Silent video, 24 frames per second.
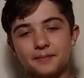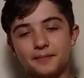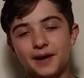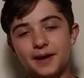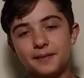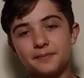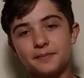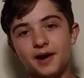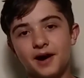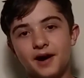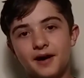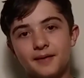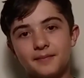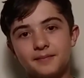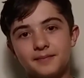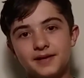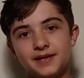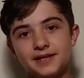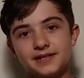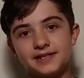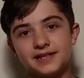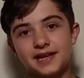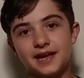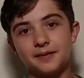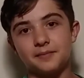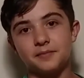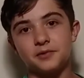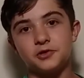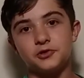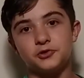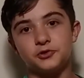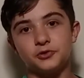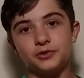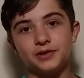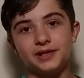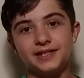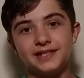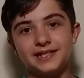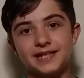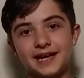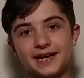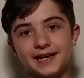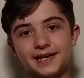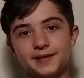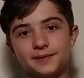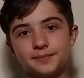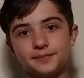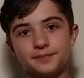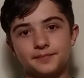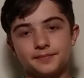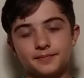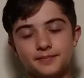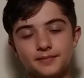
my mom is named Julie Tate.